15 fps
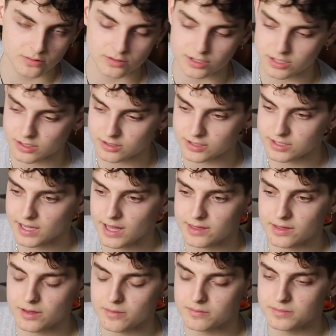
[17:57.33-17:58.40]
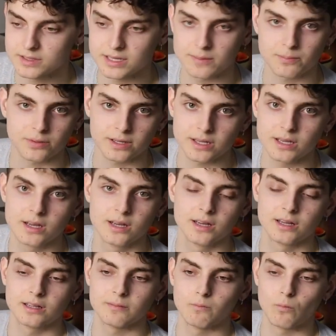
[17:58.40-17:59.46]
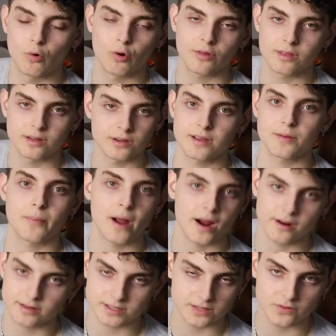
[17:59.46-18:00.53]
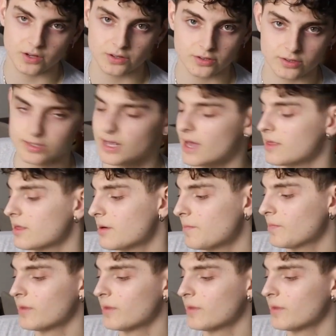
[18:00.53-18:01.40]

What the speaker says: Just understand them deeply, more than your parents even understand them.